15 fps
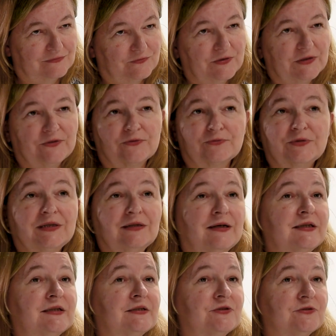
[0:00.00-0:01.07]
whether we
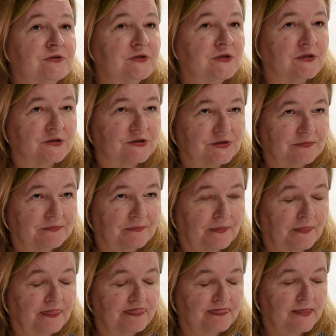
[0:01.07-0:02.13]
like it or not.
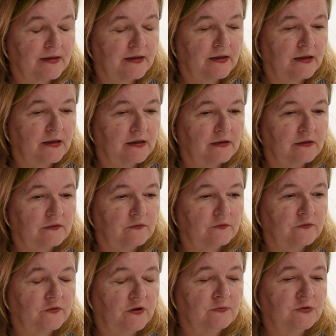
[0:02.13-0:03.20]

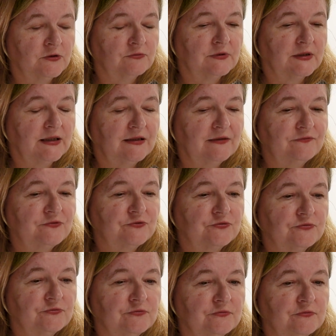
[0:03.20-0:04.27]
So someone will have
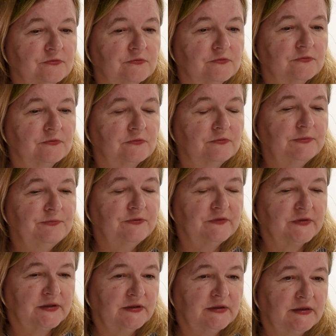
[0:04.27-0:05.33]
to
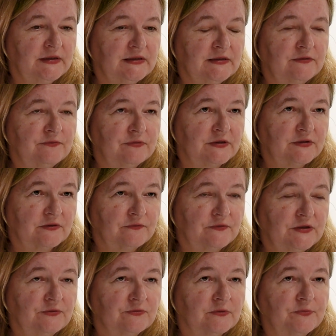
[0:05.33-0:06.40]
represent the interest
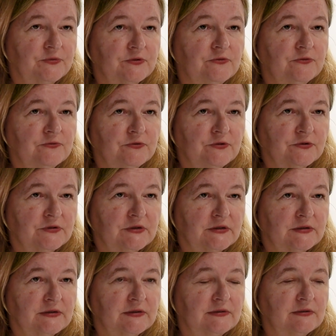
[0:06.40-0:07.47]
of the European Union
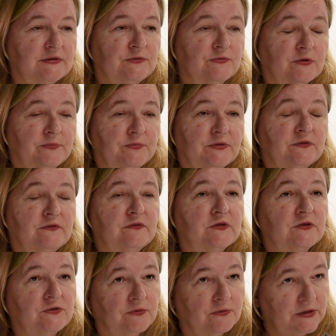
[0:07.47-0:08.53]
and European
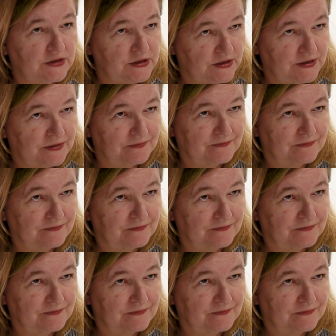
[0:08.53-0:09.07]
security